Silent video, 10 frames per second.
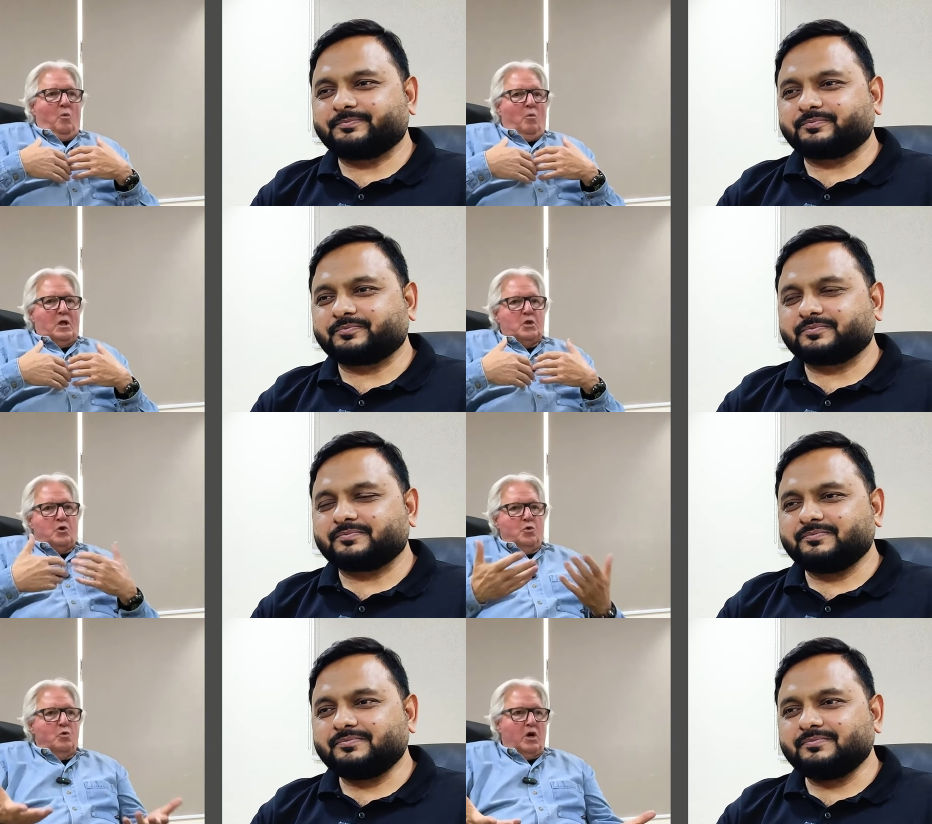Speaker 1: when
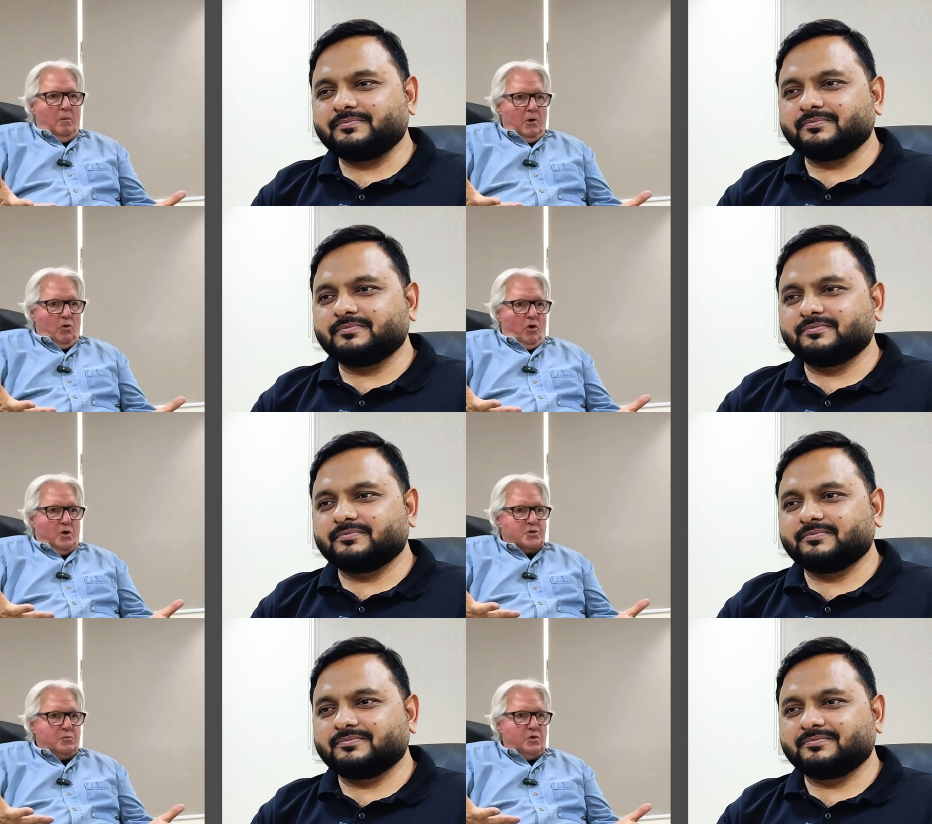you come
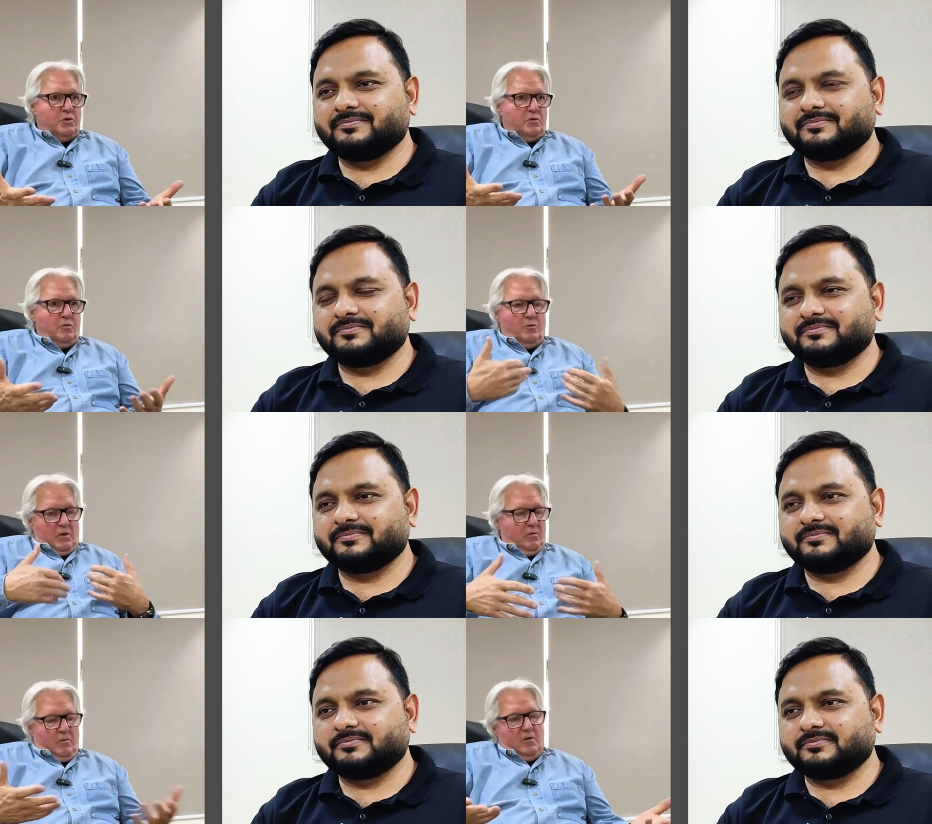across with,
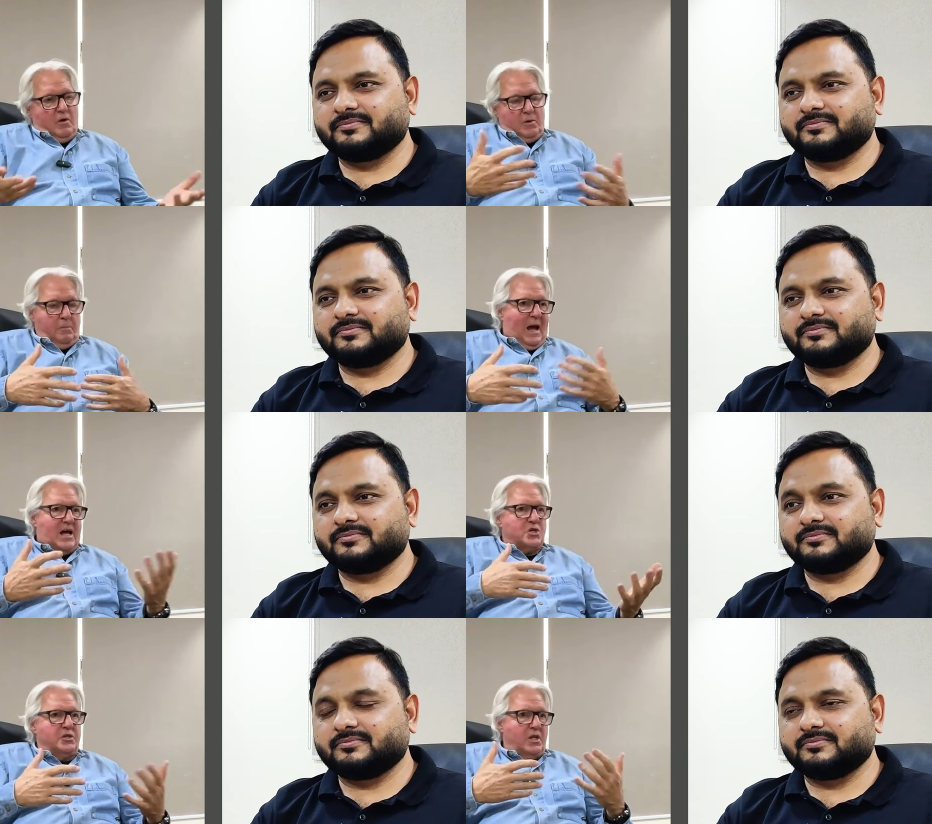you know, the
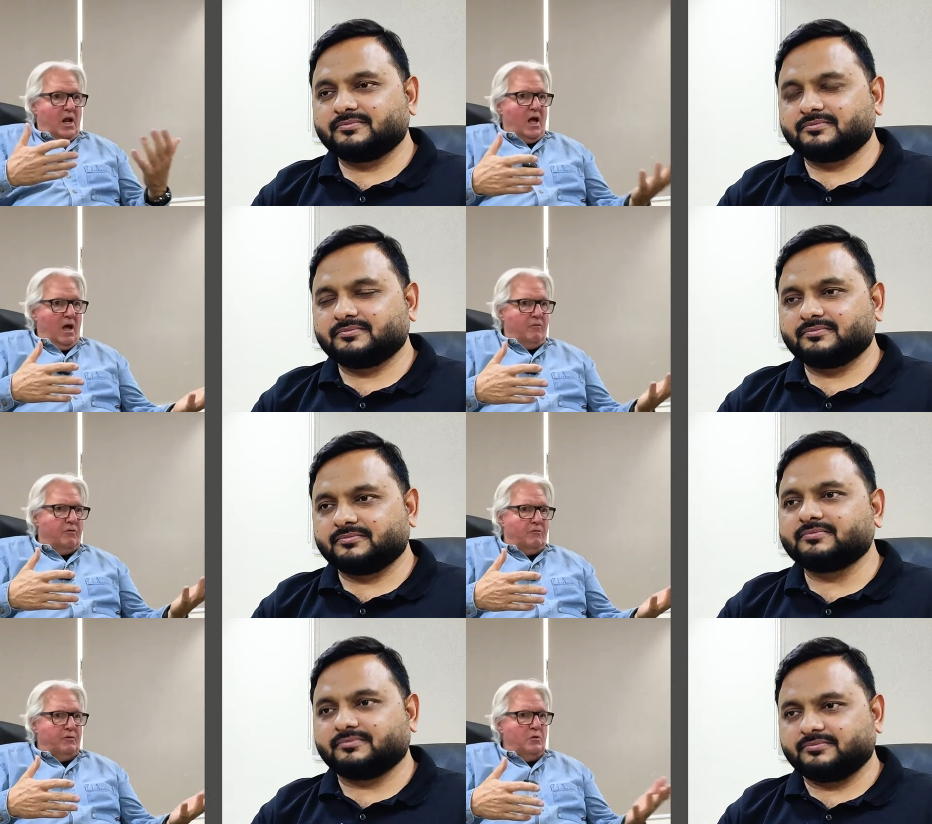passion that I
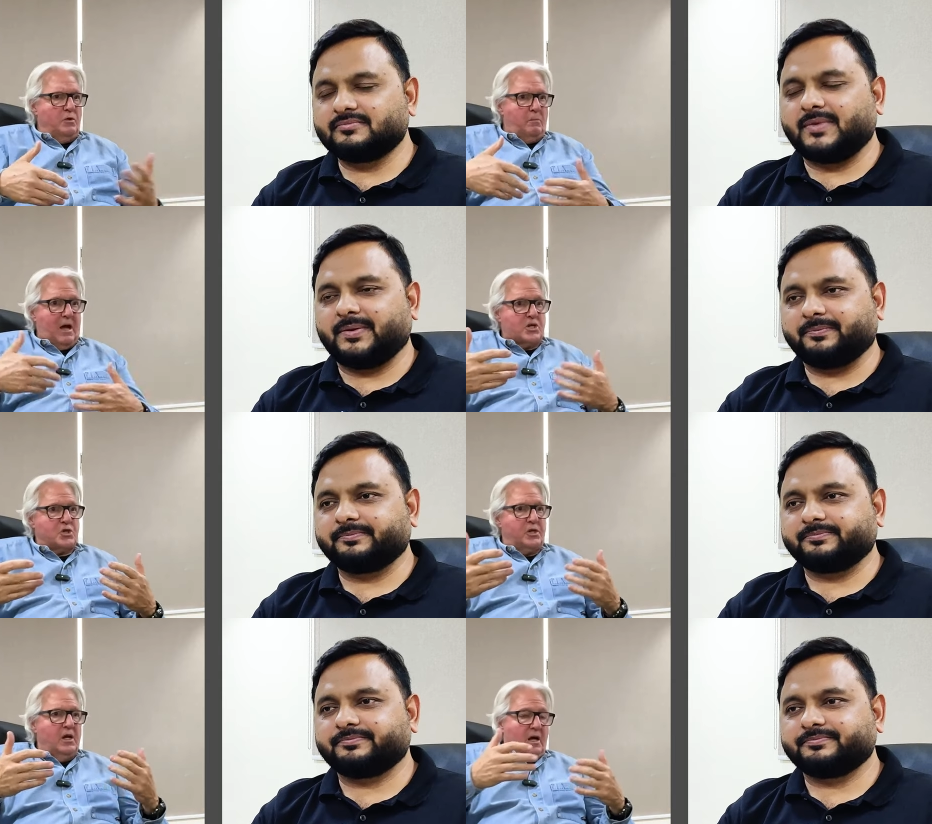have for food and the
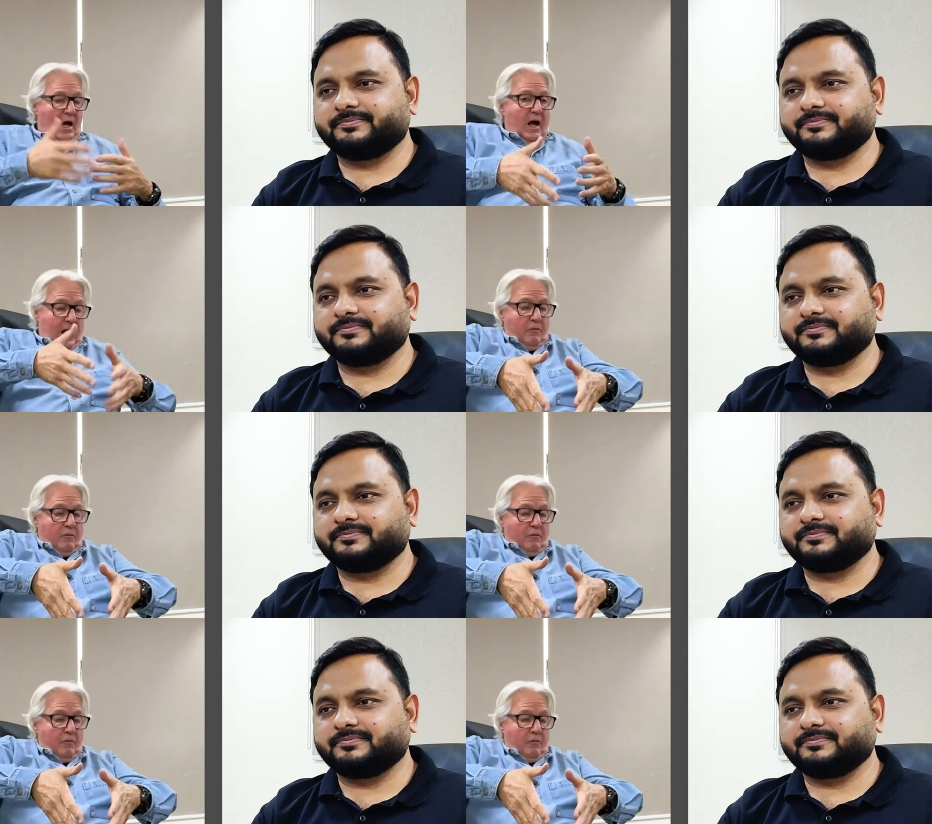passion I